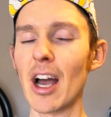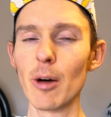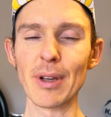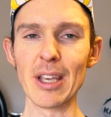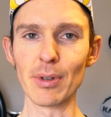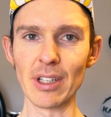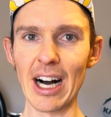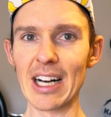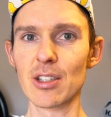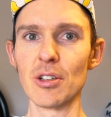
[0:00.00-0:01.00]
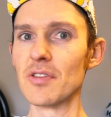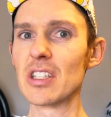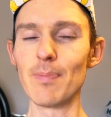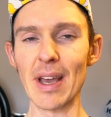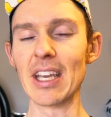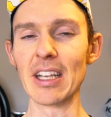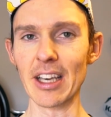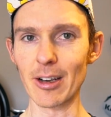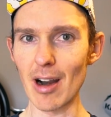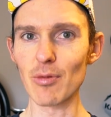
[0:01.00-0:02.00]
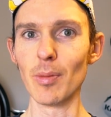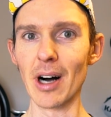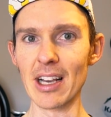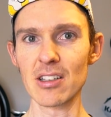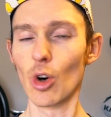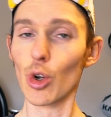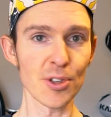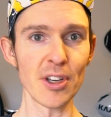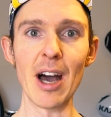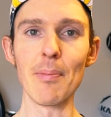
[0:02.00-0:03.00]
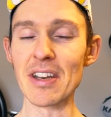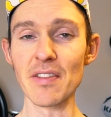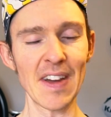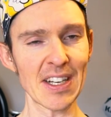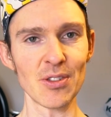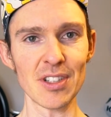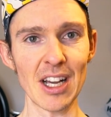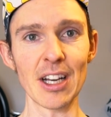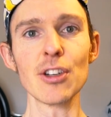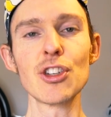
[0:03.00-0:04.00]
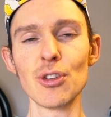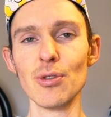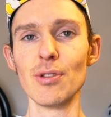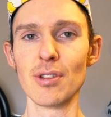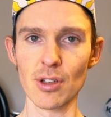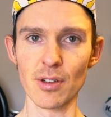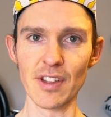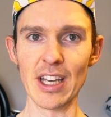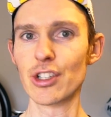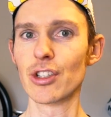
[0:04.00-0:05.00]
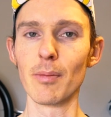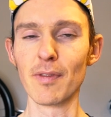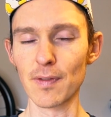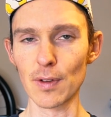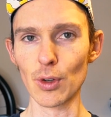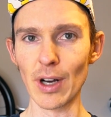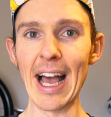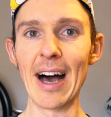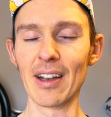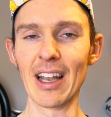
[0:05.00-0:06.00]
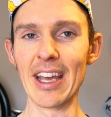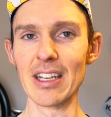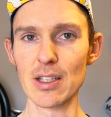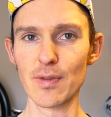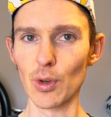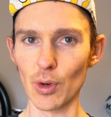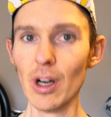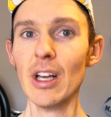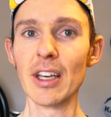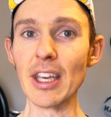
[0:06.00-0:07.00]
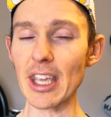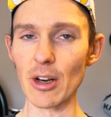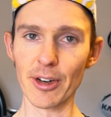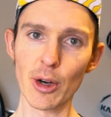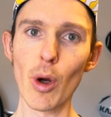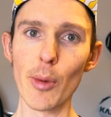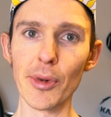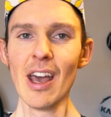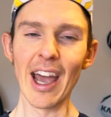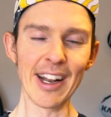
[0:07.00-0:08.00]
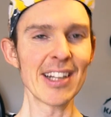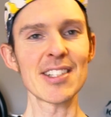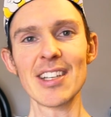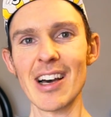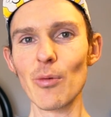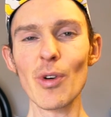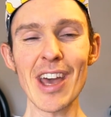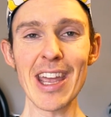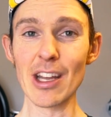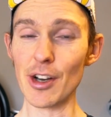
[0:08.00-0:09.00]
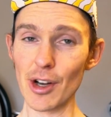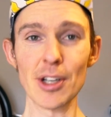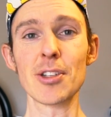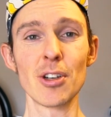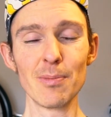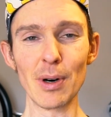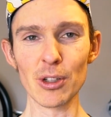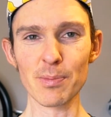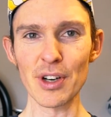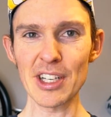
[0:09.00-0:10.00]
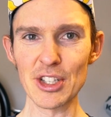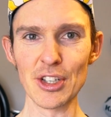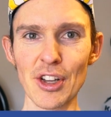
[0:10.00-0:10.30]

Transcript: how people are sort of speccing their gravel bikes. Also how manufacturers are going to choose sort of their shop floor outlays for gear and equipment. And let's start with a not so bold prediction